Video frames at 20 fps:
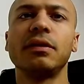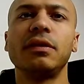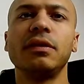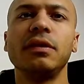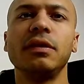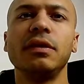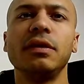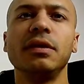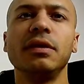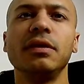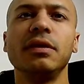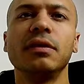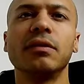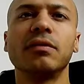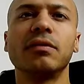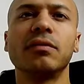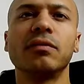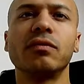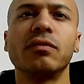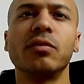the
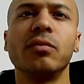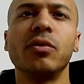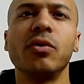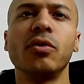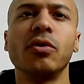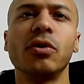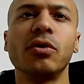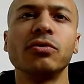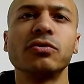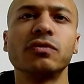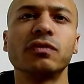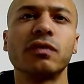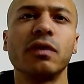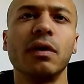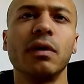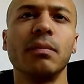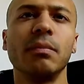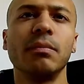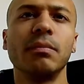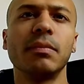remote goes
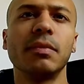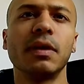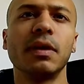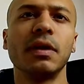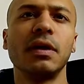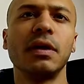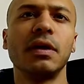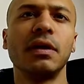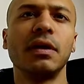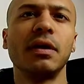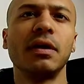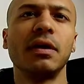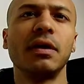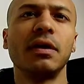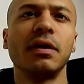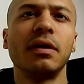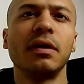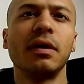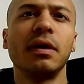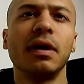from
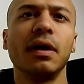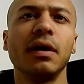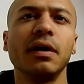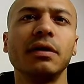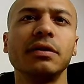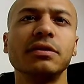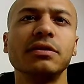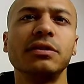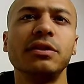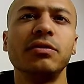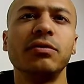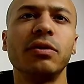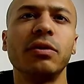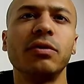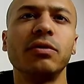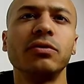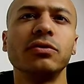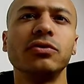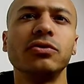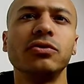
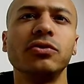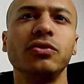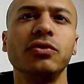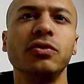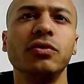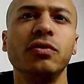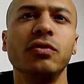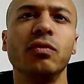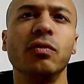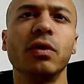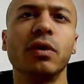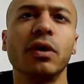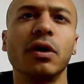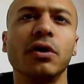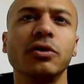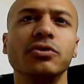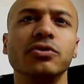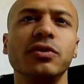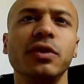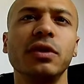0 to
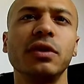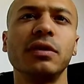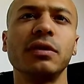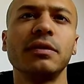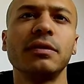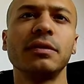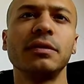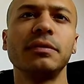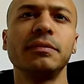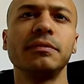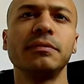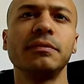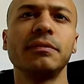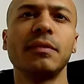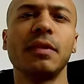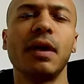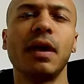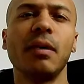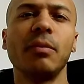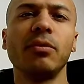100.
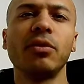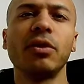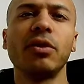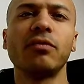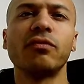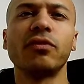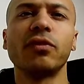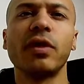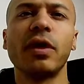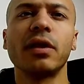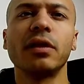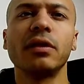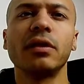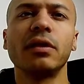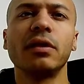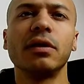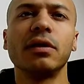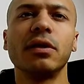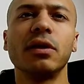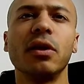I'm looking for that
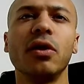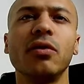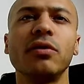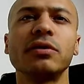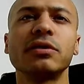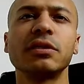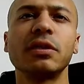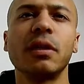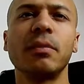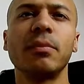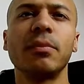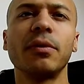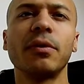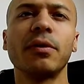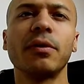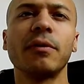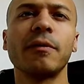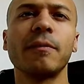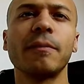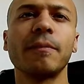lowest number
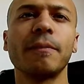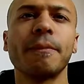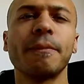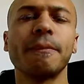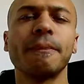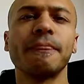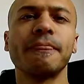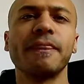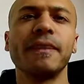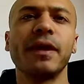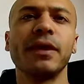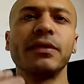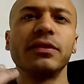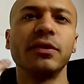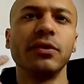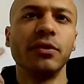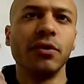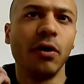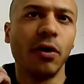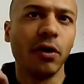that
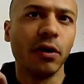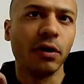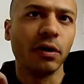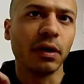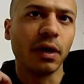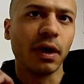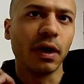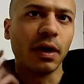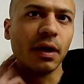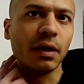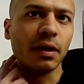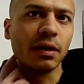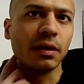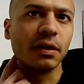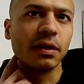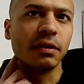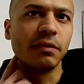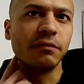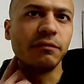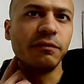the dog
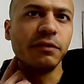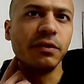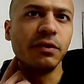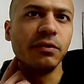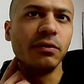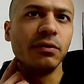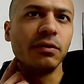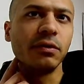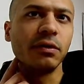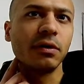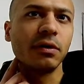can feel.